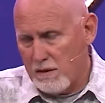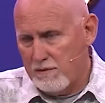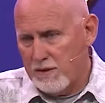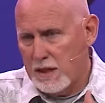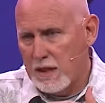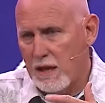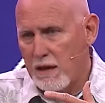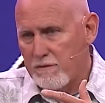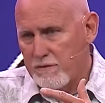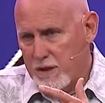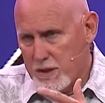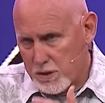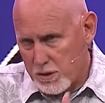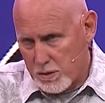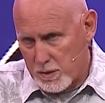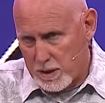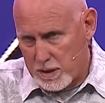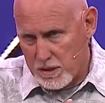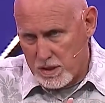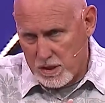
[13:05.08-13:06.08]
of a love
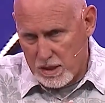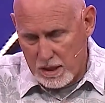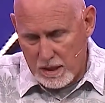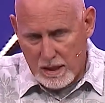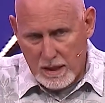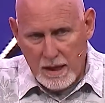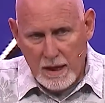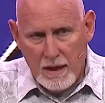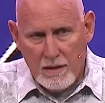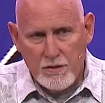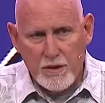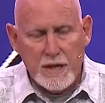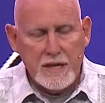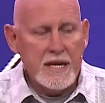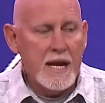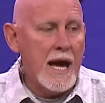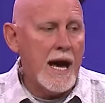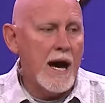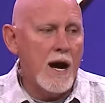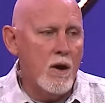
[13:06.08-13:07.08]
interest that
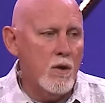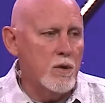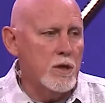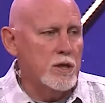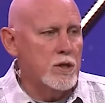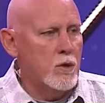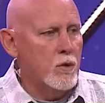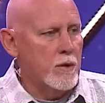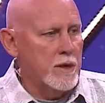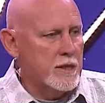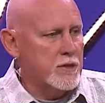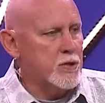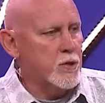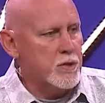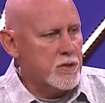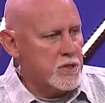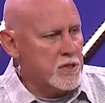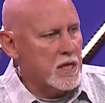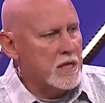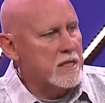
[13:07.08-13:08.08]
now your
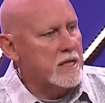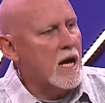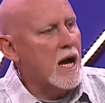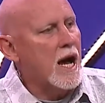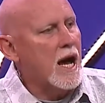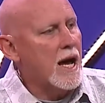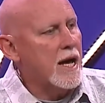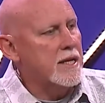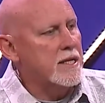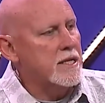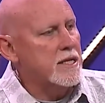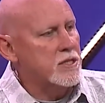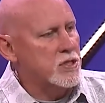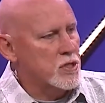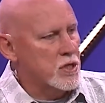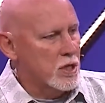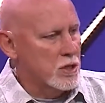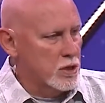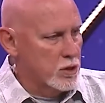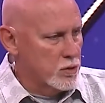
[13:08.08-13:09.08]
interest in God
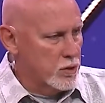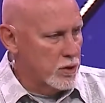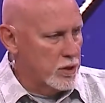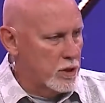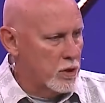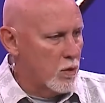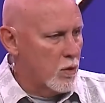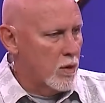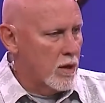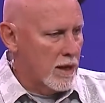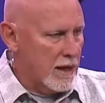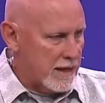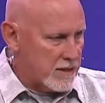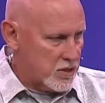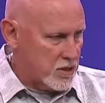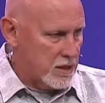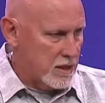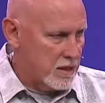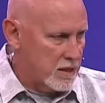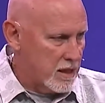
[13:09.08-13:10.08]
is diluted or
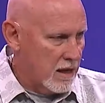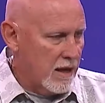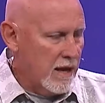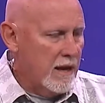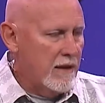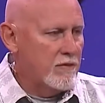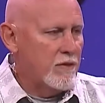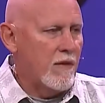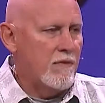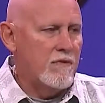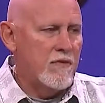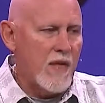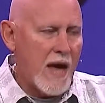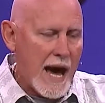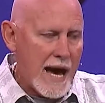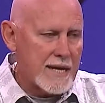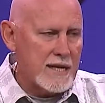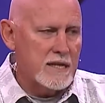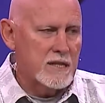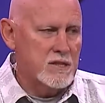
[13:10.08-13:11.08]
lessened, then
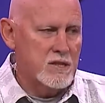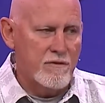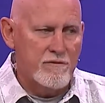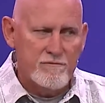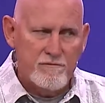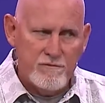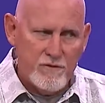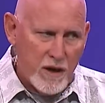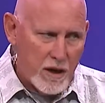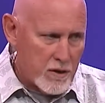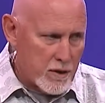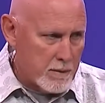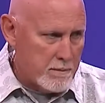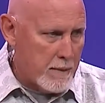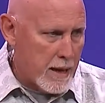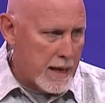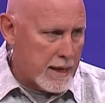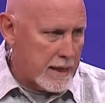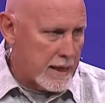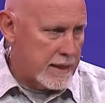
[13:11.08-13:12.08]
that is a very
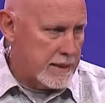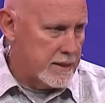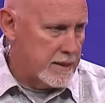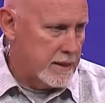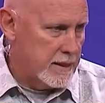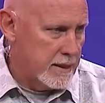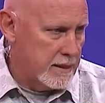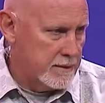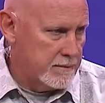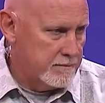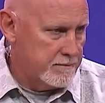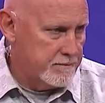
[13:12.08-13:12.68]
bad idea.